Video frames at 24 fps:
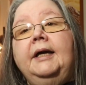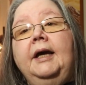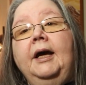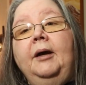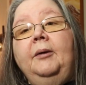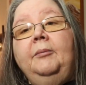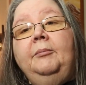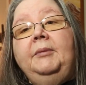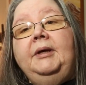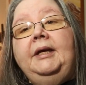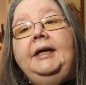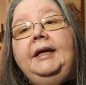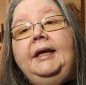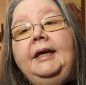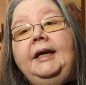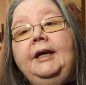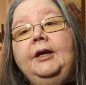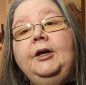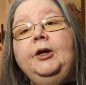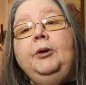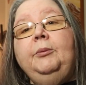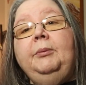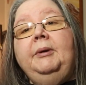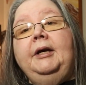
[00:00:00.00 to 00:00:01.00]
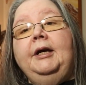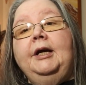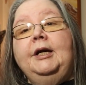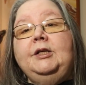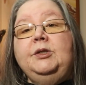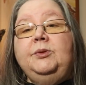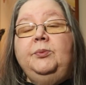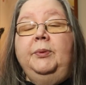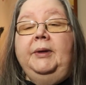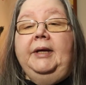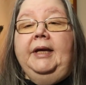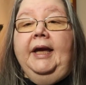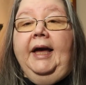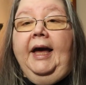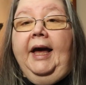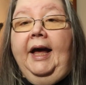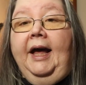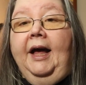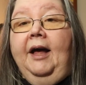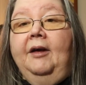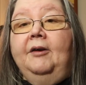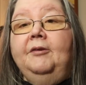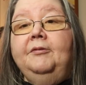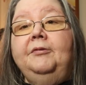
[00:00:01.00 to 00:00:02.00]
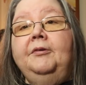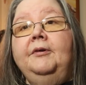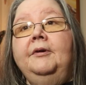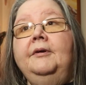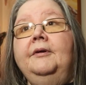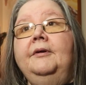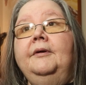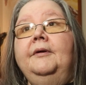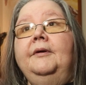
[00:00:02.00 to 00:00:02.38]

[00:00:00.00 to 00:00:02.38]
come here because we have